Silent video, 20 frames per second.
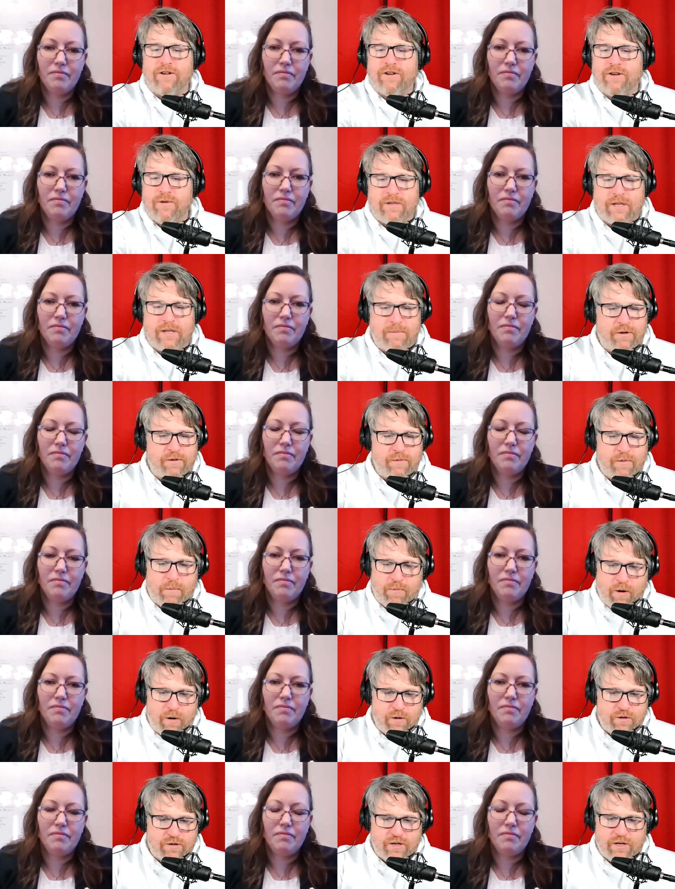Speaker 1: to someone
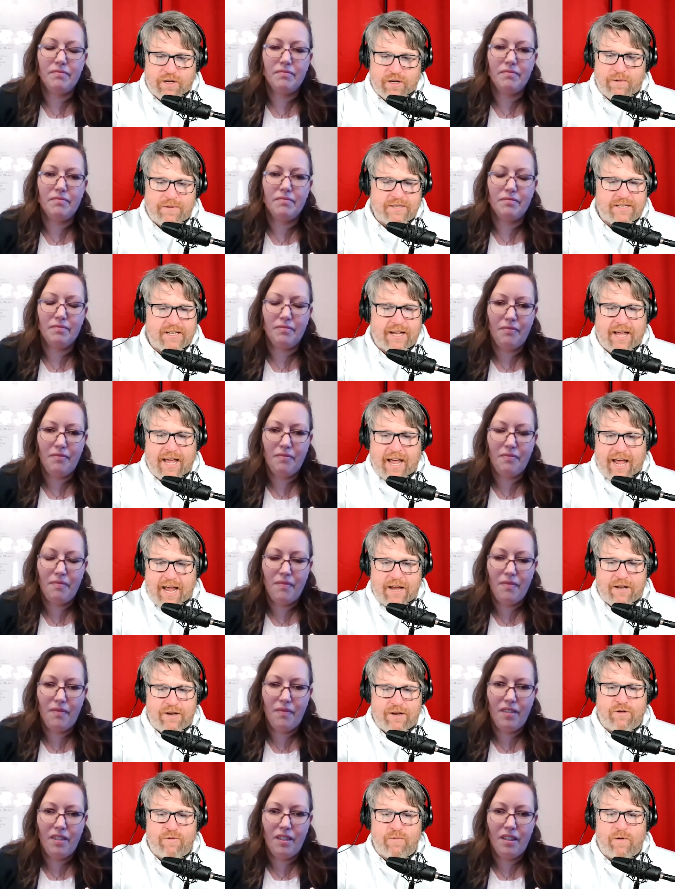approaching you and saying, Hey,
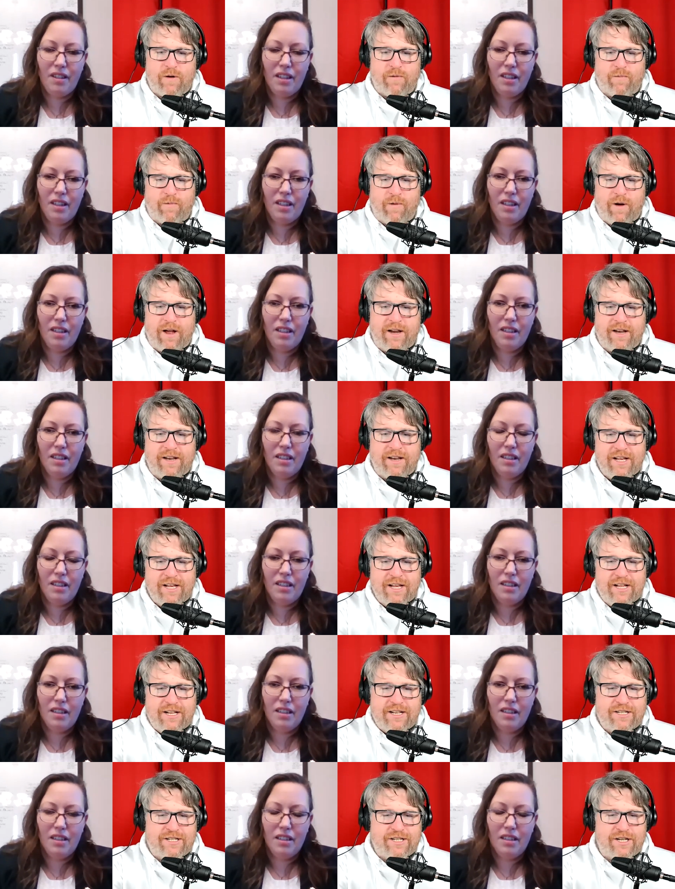did you want to run?
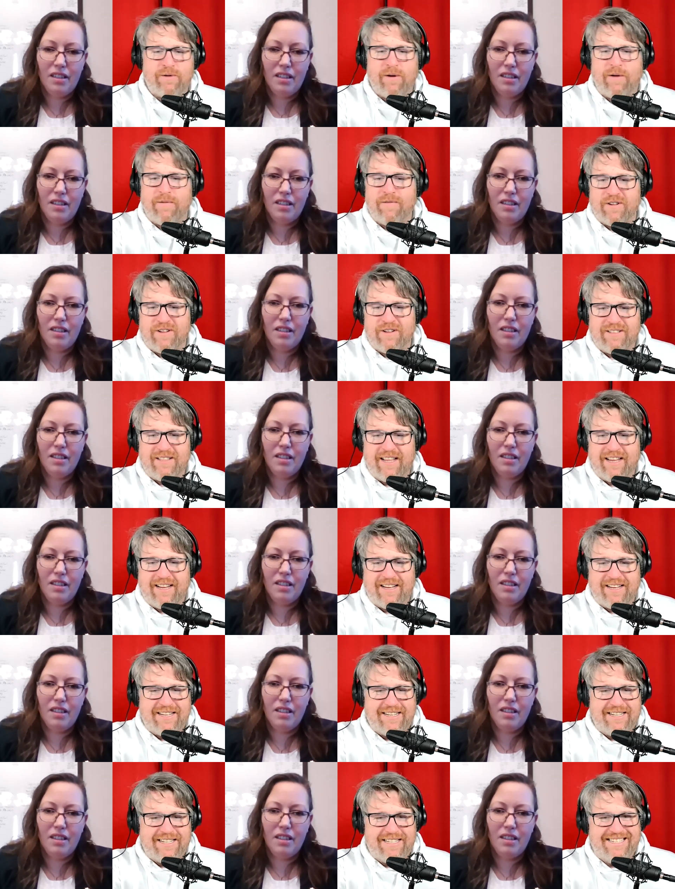Did you ever like
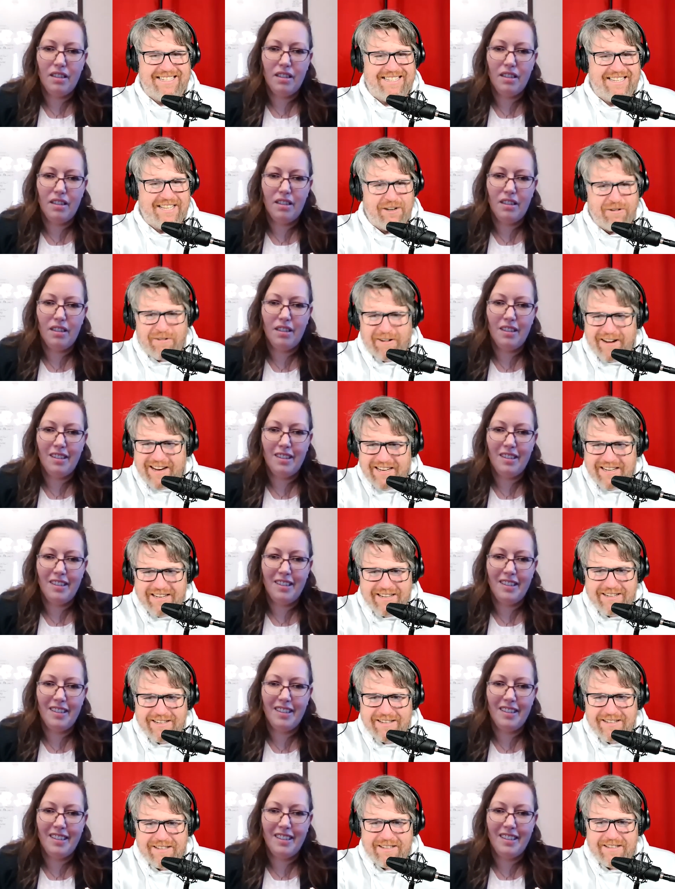consider it?
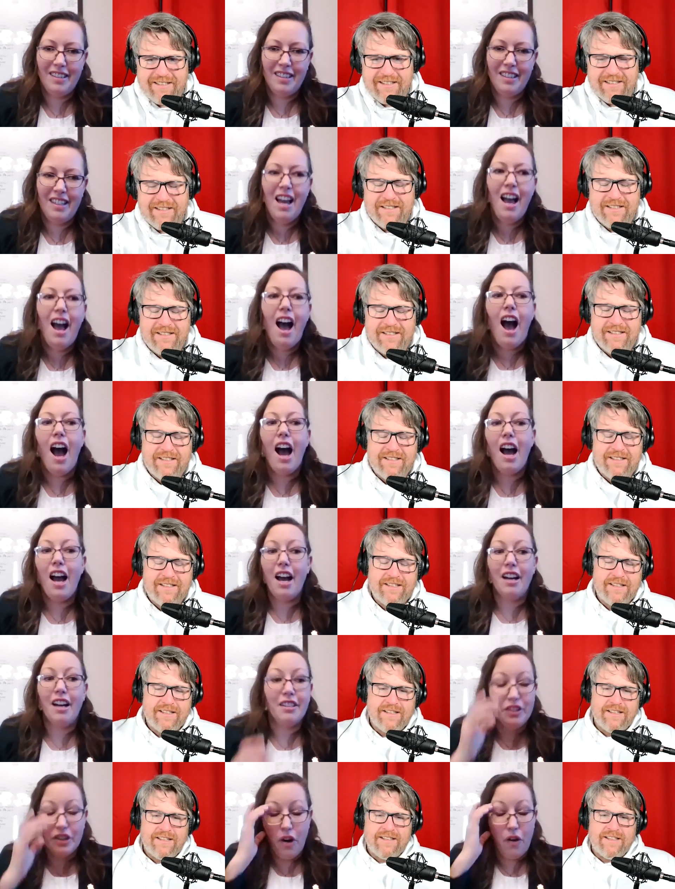
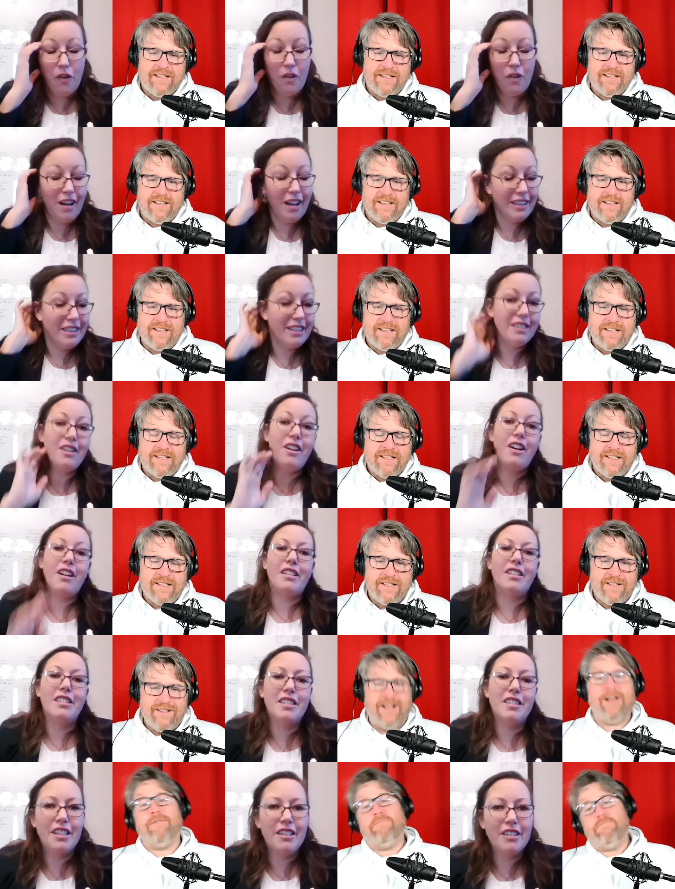
Speaker 2: Uh, no, I did
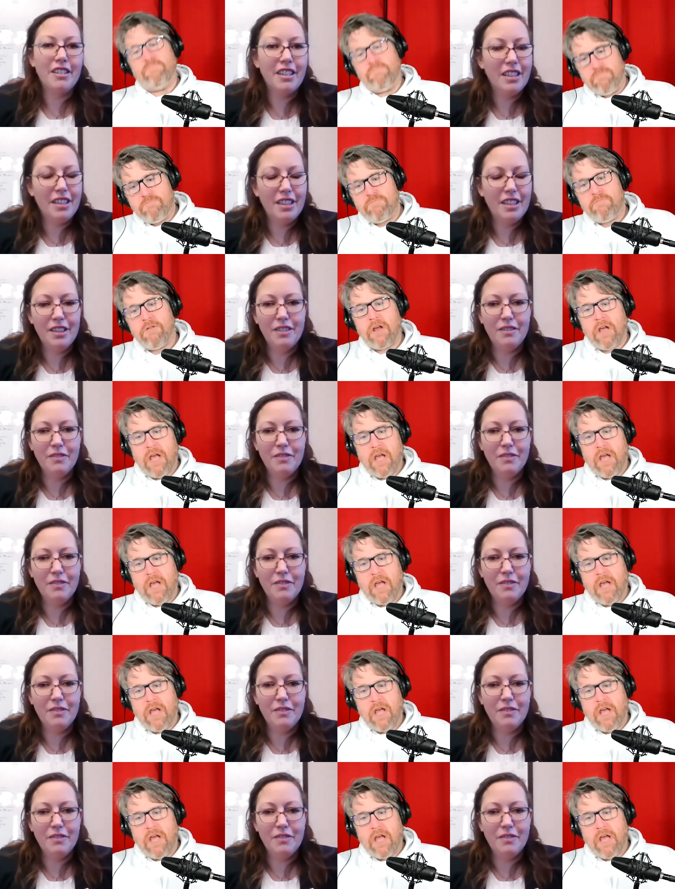not oh. consider it.